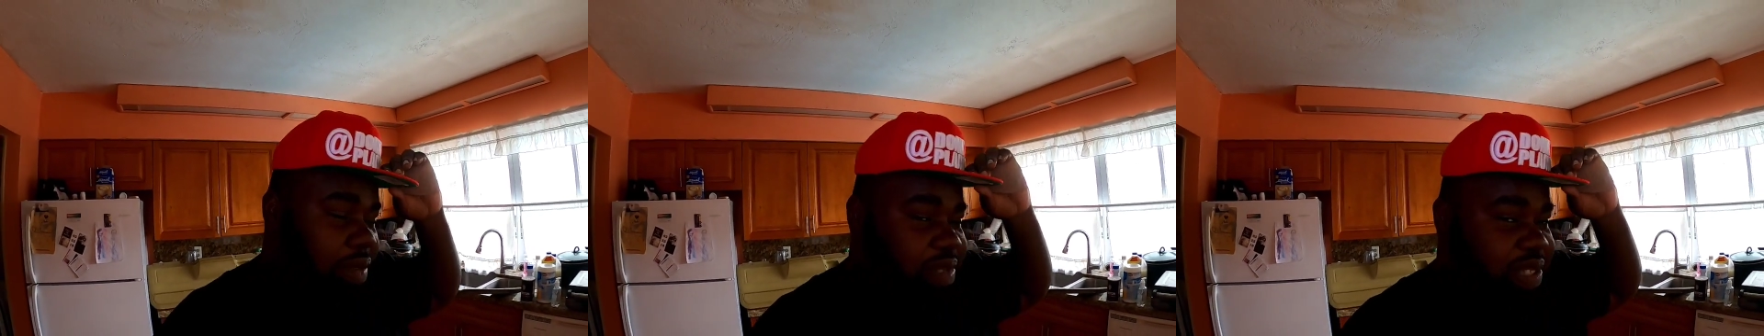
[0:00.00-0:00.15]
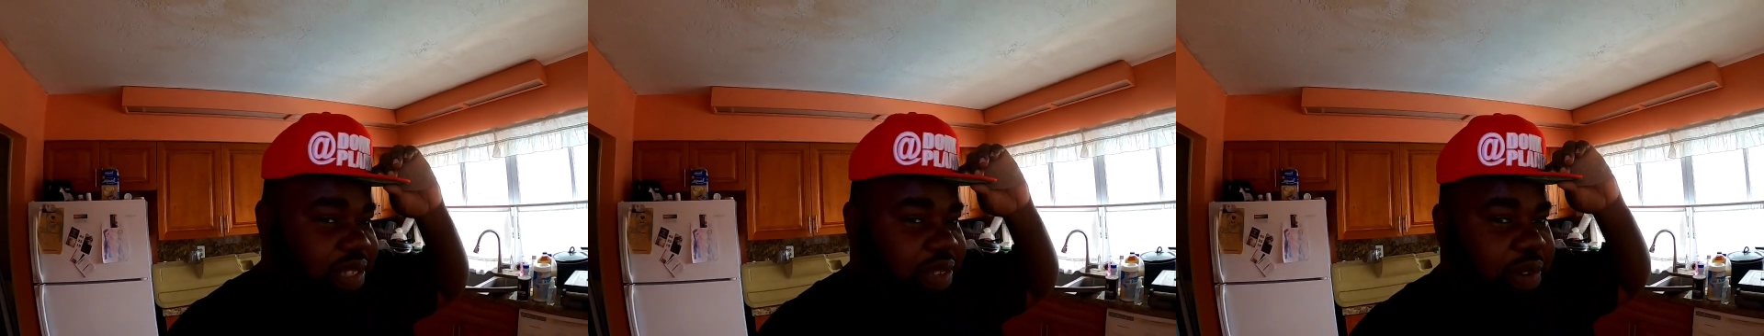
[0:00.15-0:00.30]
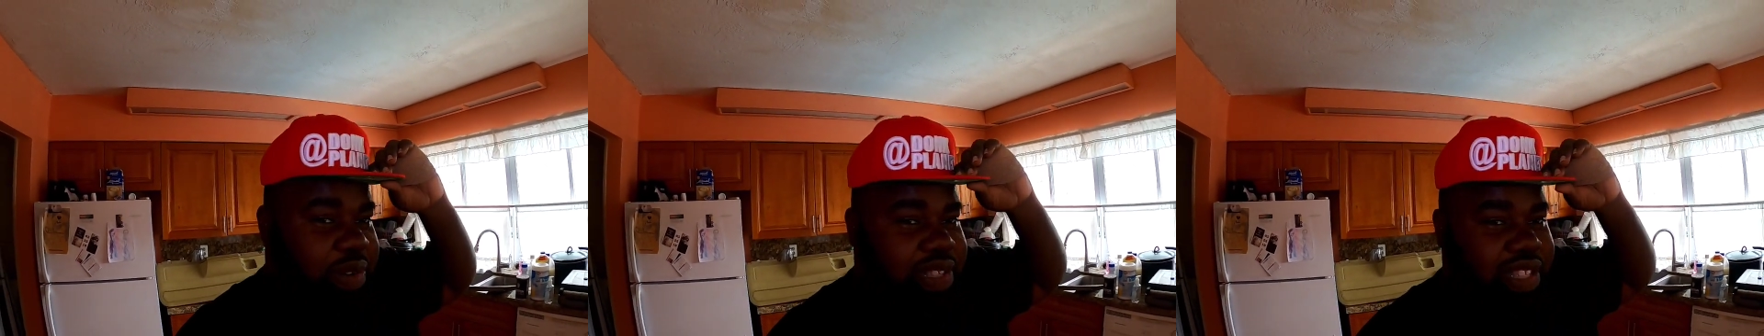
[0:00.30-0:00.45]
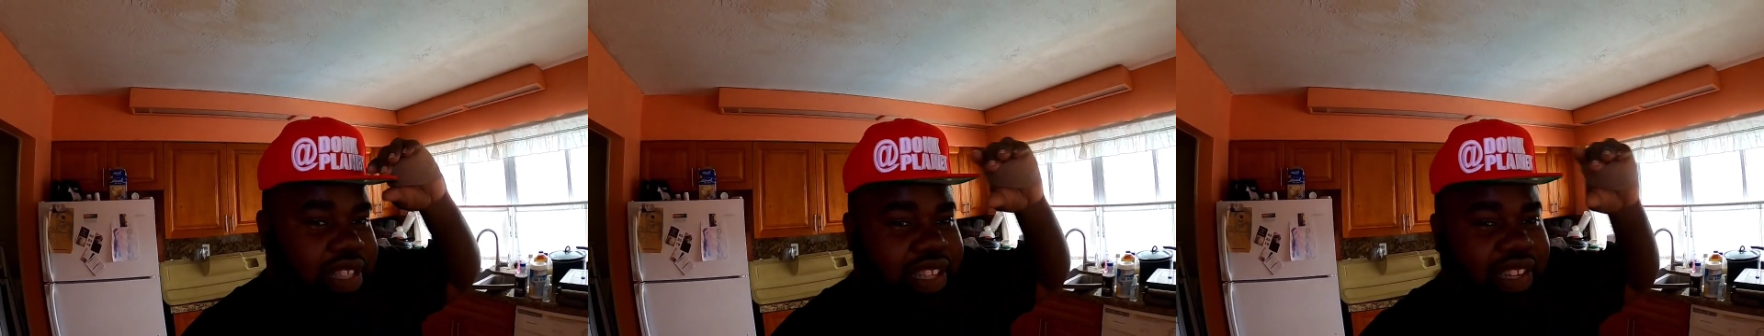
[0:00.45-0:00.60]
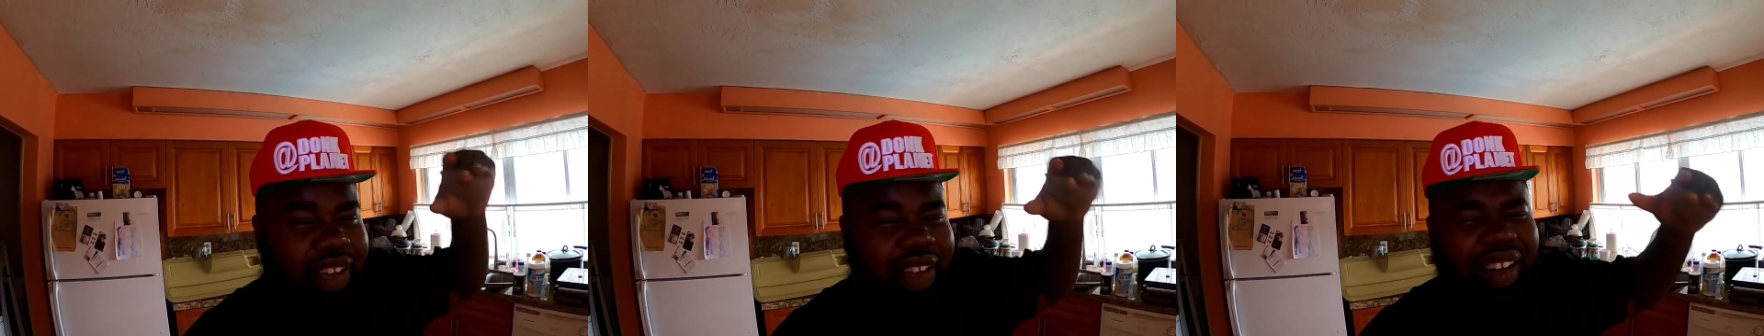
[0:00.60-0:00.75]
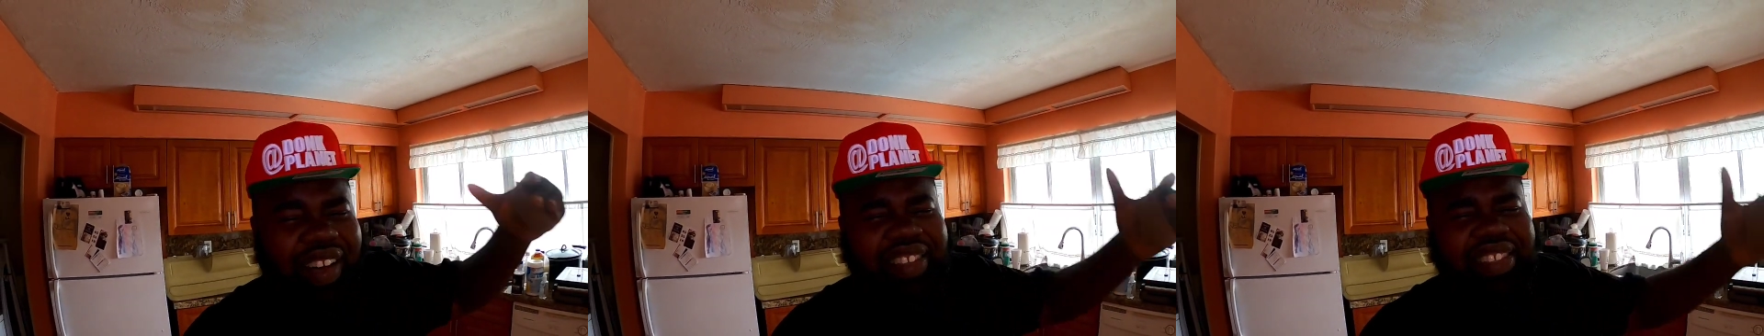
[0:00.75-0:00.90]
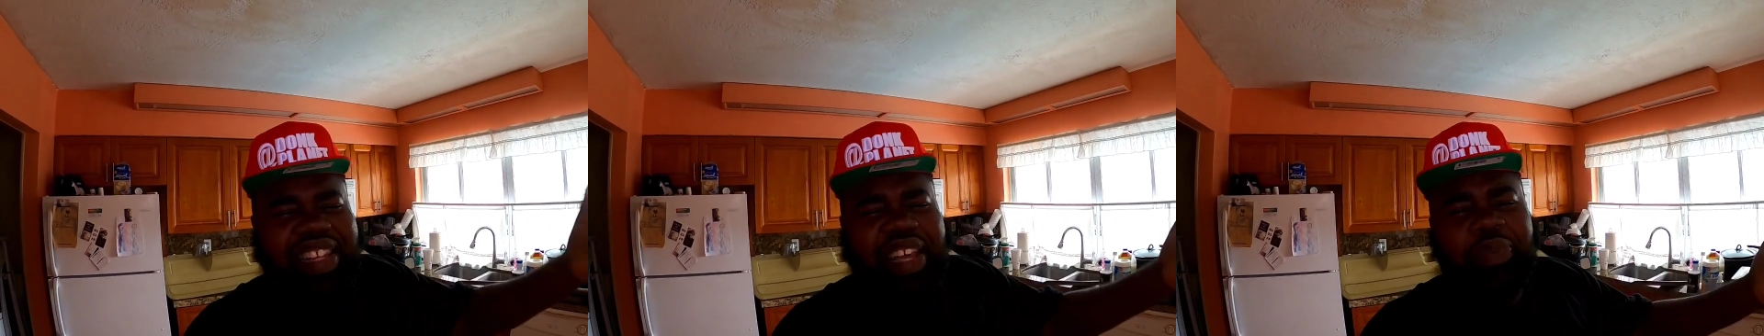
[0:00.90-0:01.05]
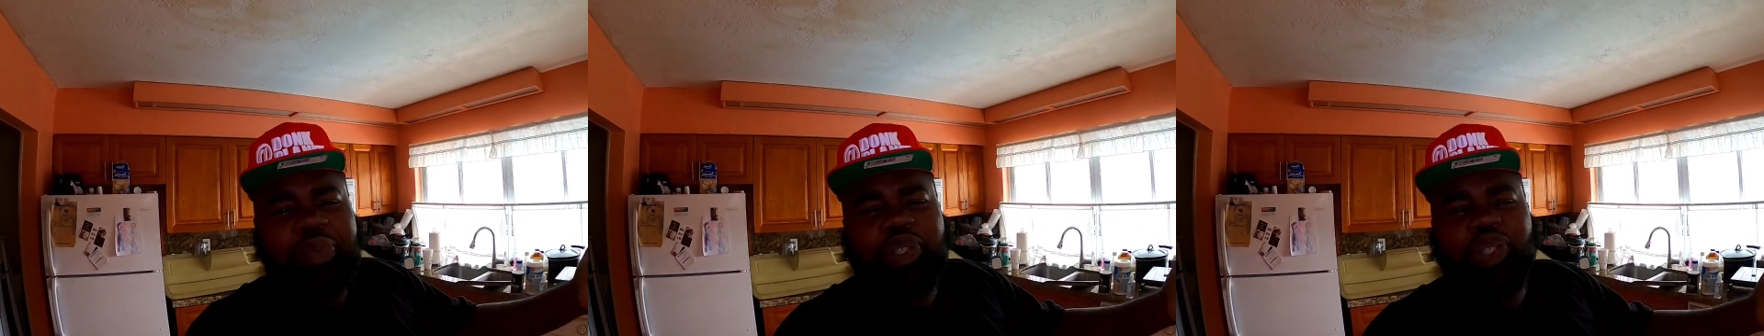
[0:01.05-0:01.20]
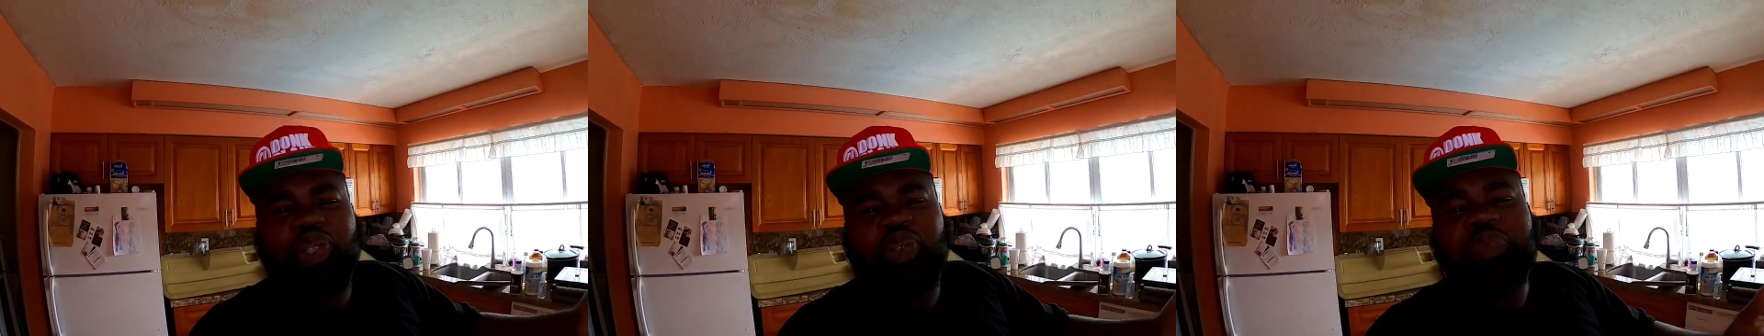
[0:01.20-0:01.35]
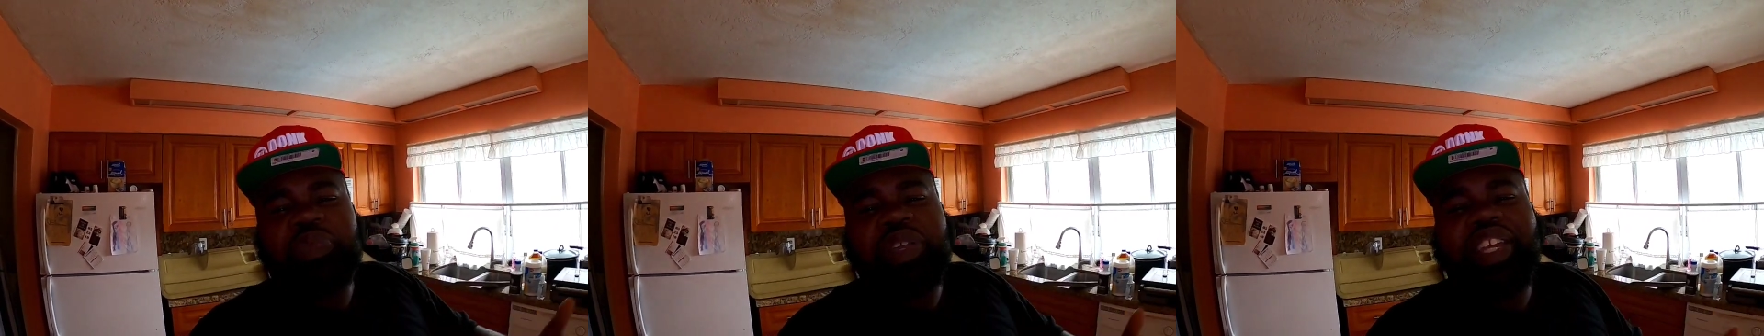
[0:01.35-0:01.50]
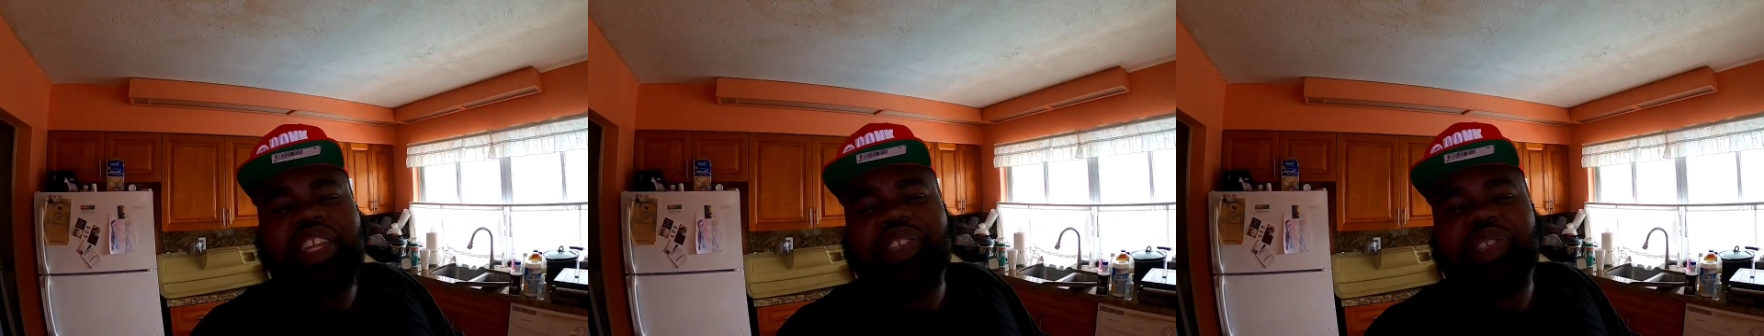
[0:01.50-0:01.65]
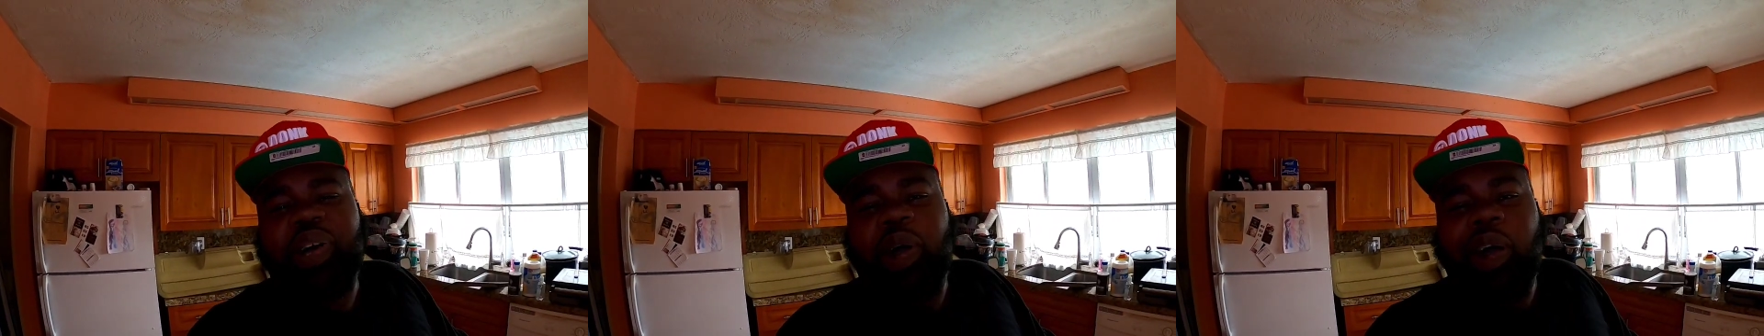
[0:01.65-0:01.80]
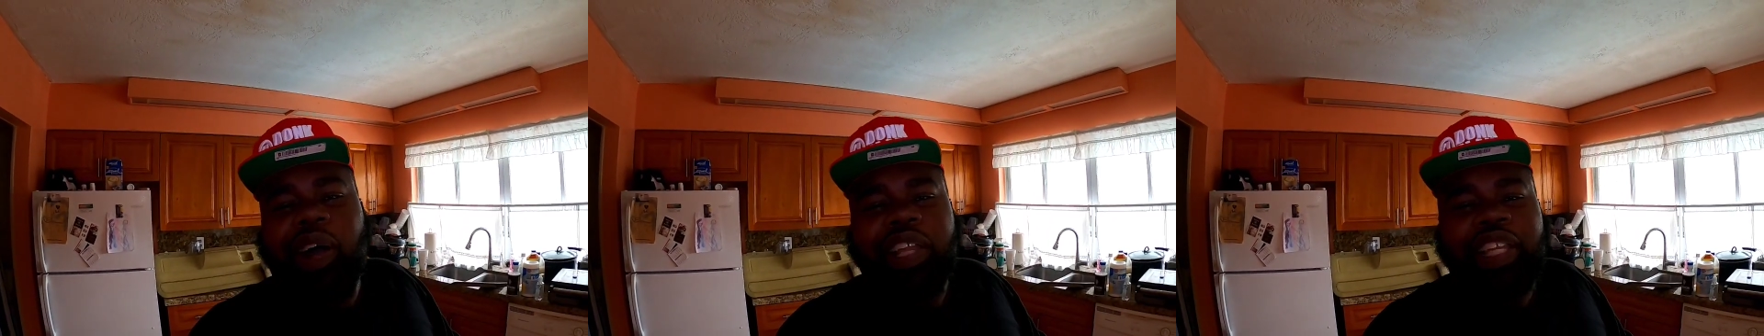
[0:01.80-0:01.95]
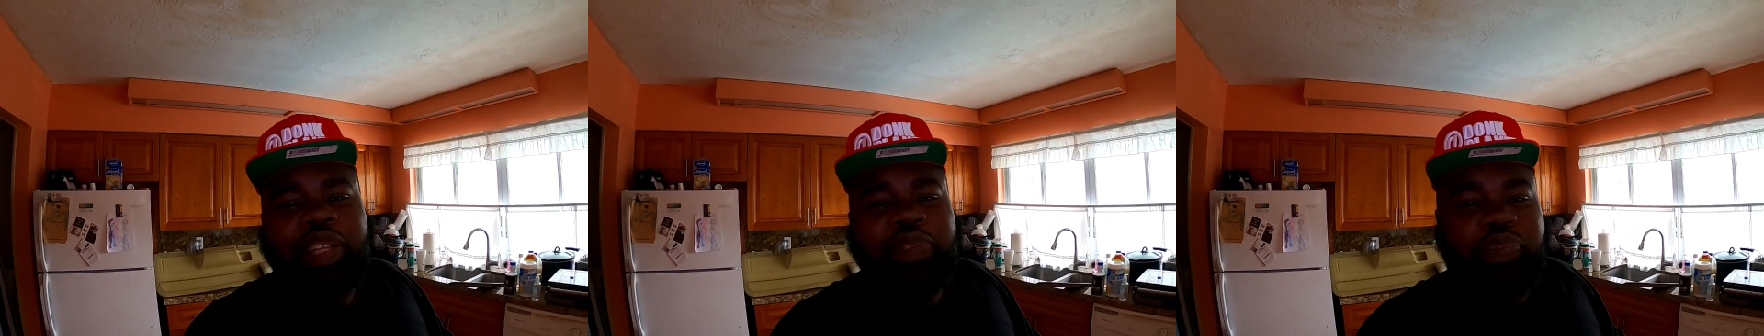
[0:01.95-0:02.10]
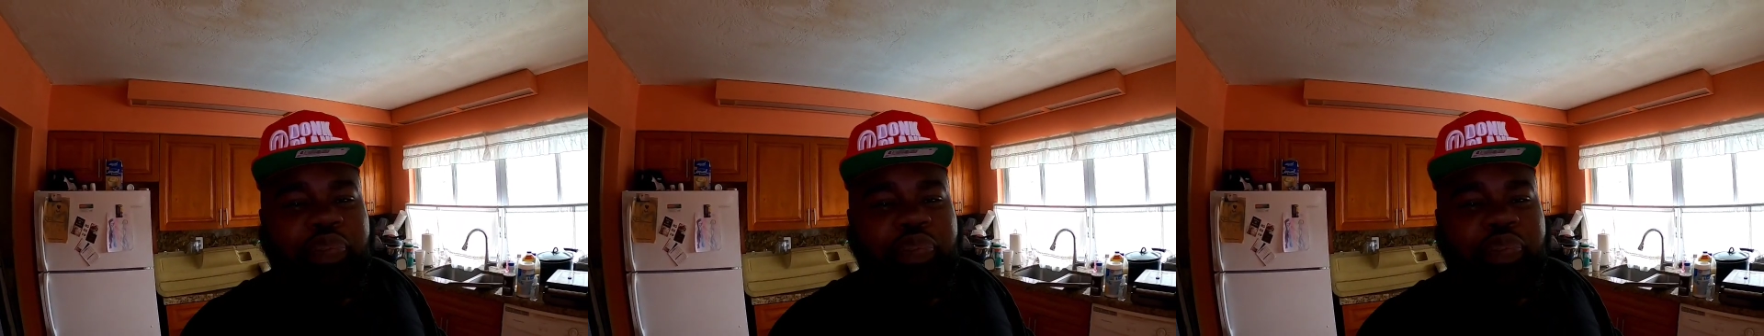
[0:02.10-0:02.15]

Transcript: I'm seriously lost. Like, what you mean it's hard